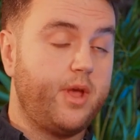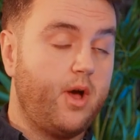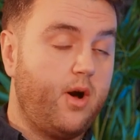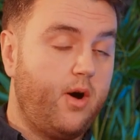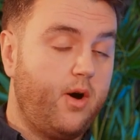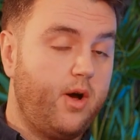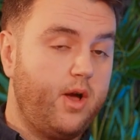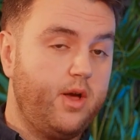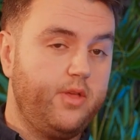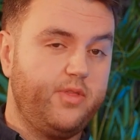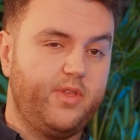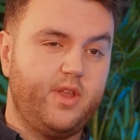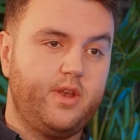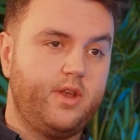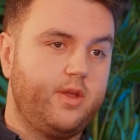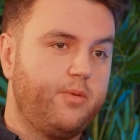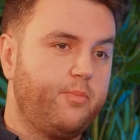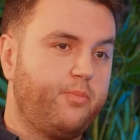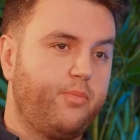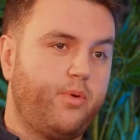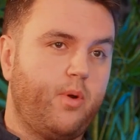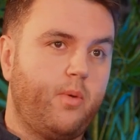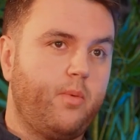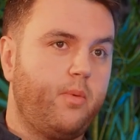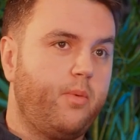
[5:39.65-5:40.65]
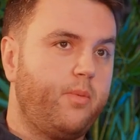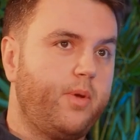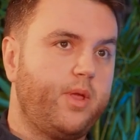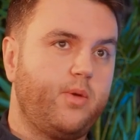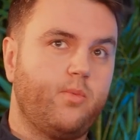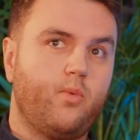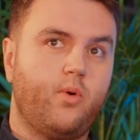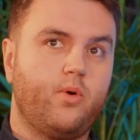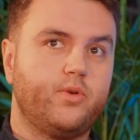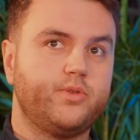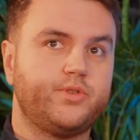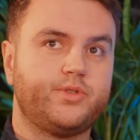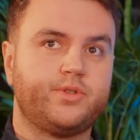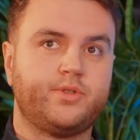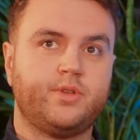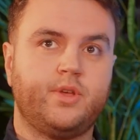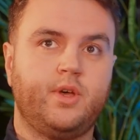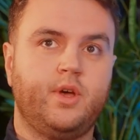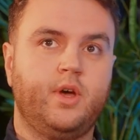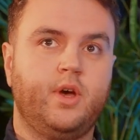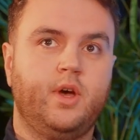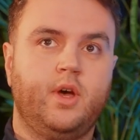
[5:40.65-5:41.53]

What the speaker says: higher than it probably was,